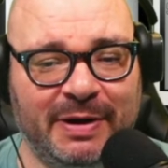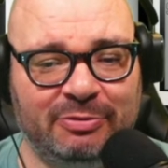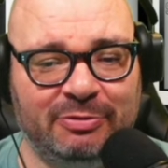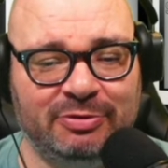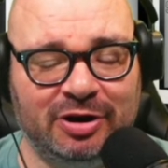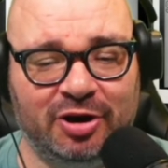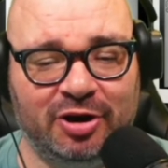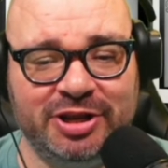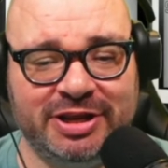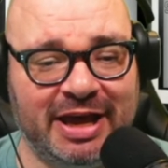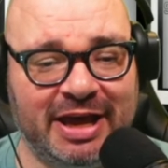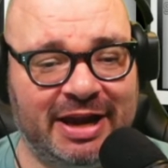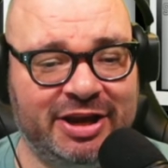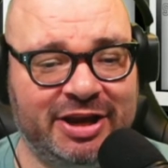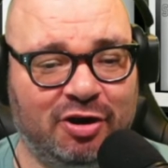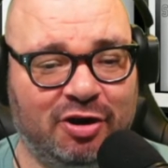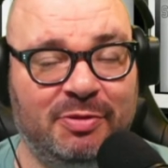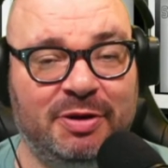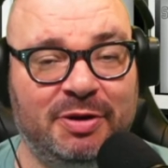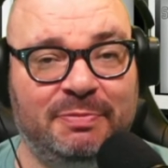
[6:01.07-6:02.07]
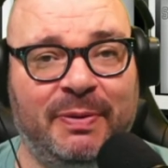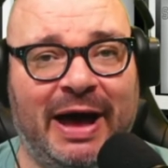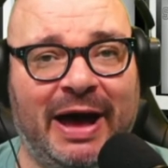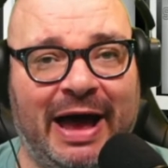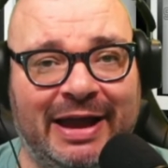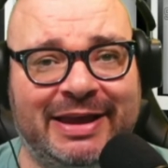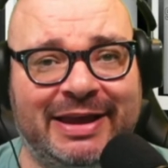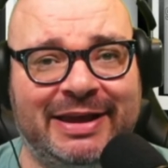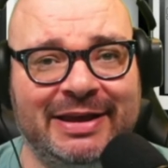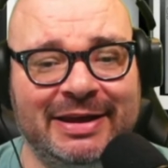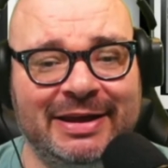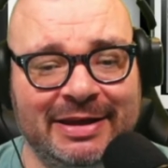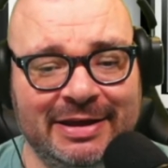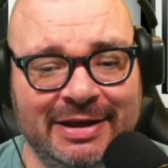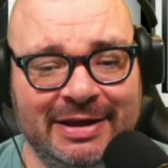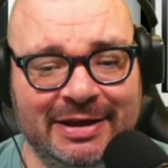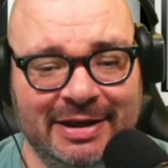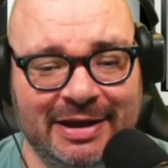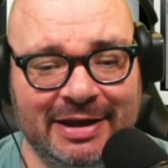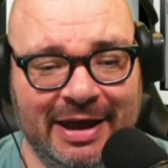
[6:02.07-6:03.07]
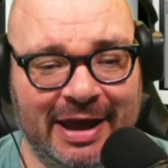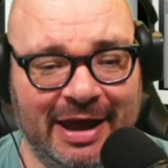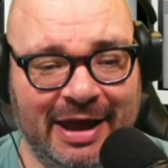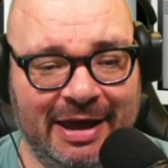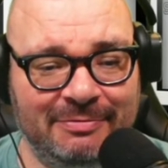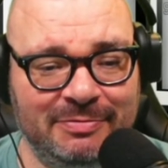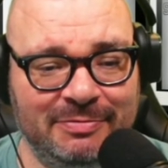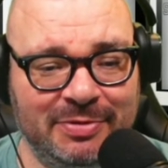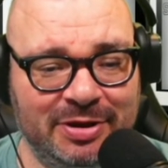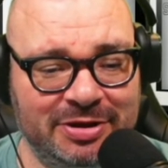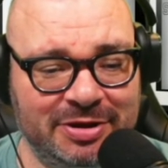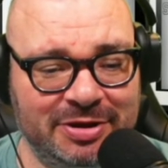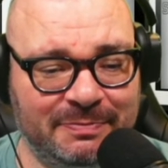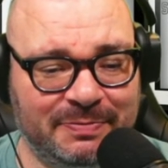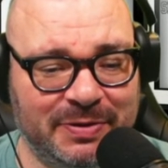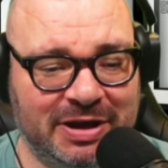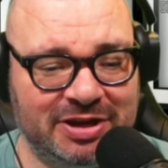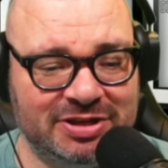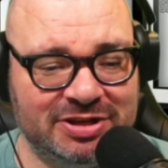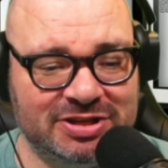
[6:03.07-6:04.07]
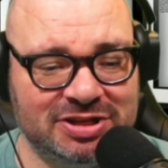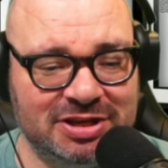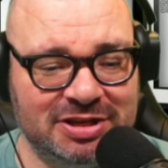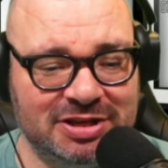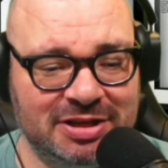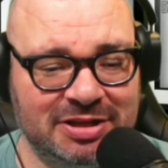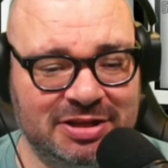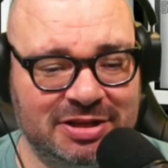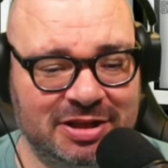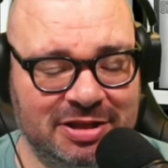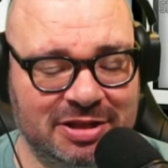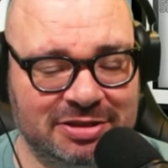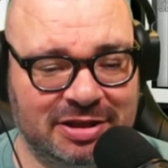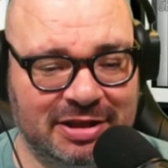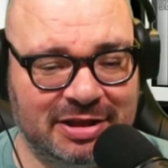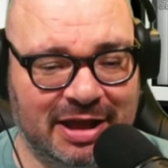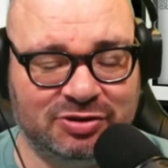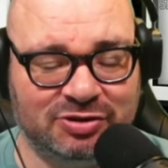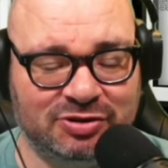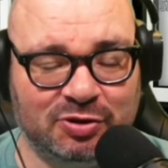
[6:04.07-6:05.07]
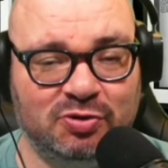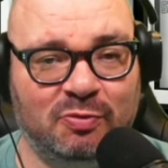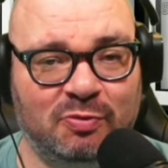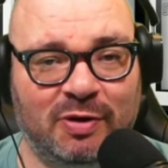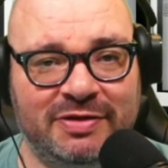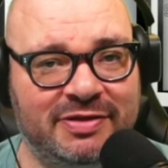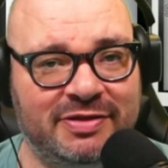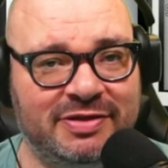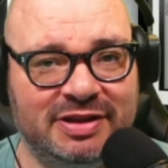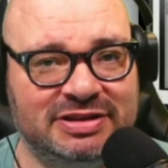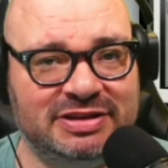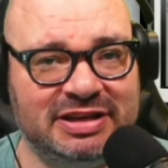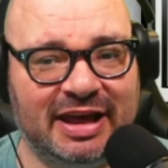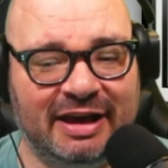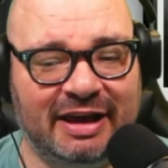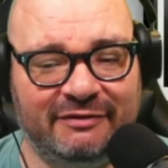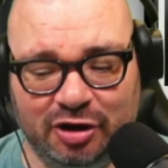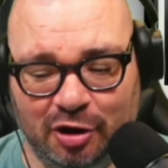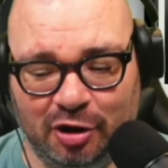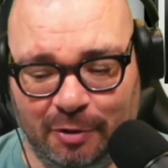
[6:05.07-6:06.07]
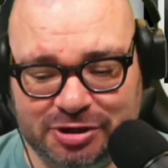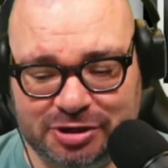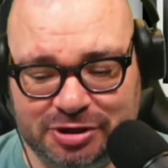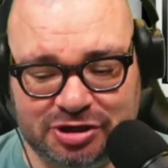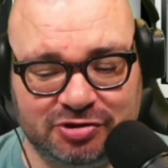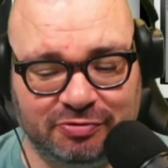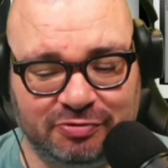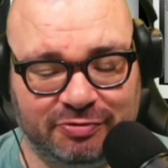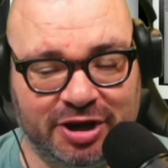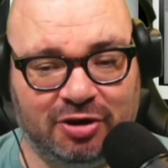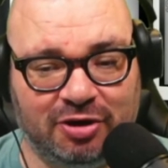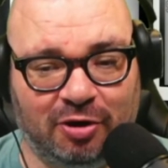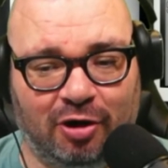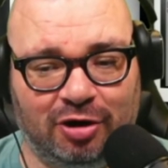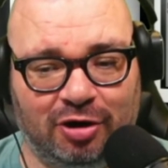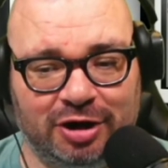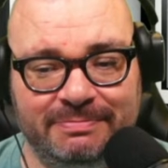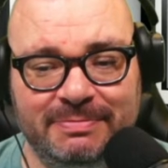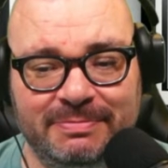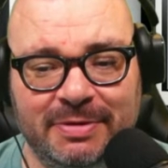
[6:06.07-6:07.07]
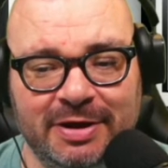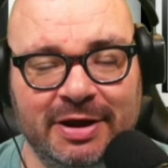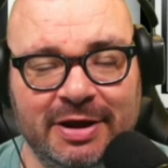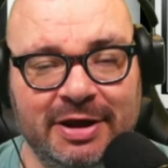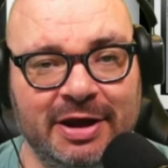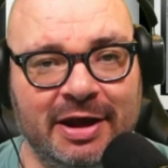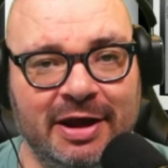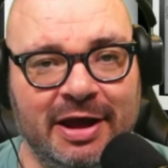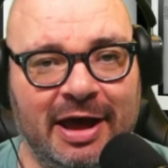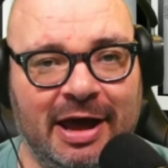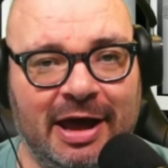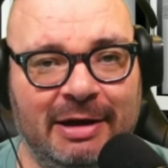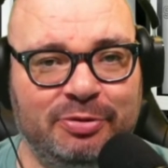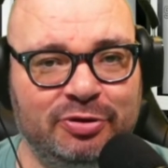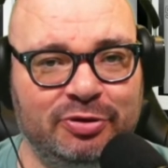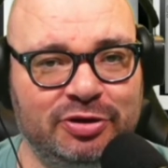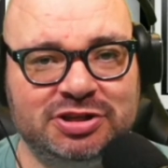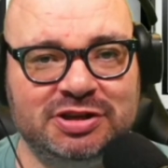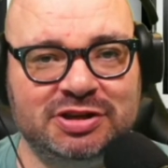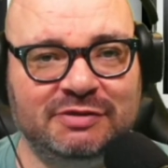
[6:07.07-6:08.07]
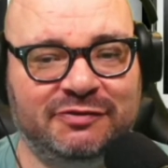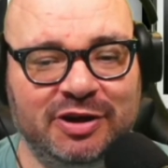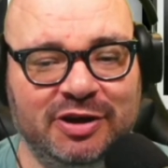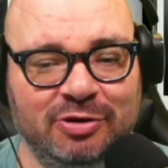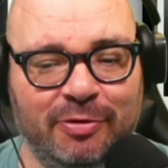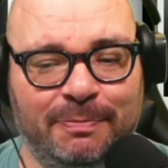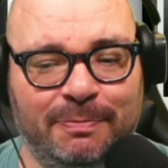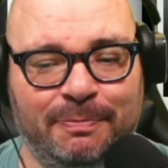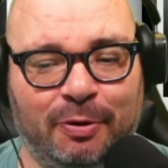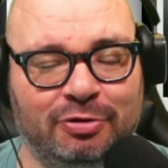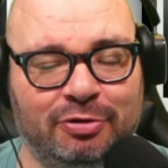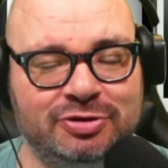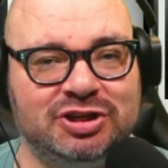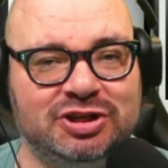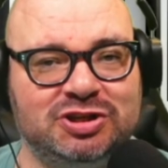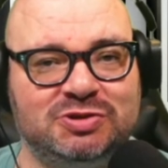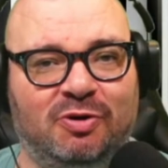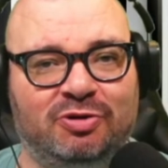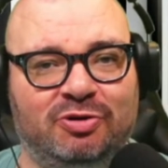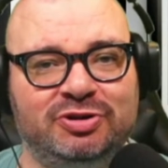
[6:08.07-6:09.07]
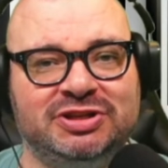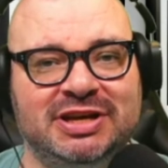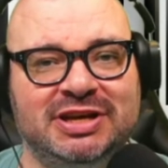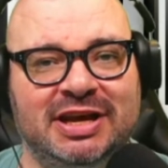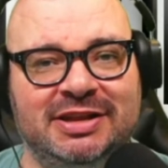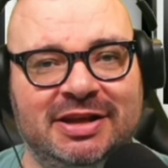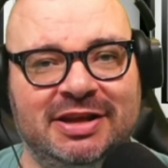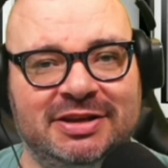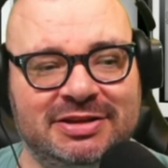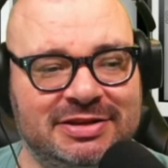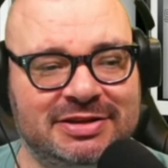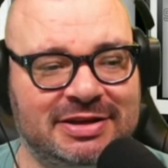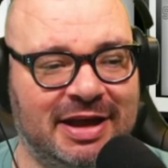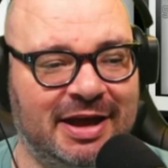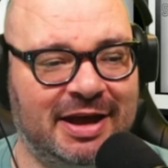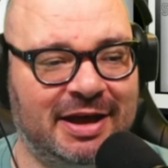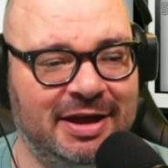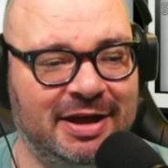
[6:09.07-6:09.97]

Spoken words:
Lloyd Kelly coming back because I don't know whether they did have an option to recall him, but there's a few reports this morning saying that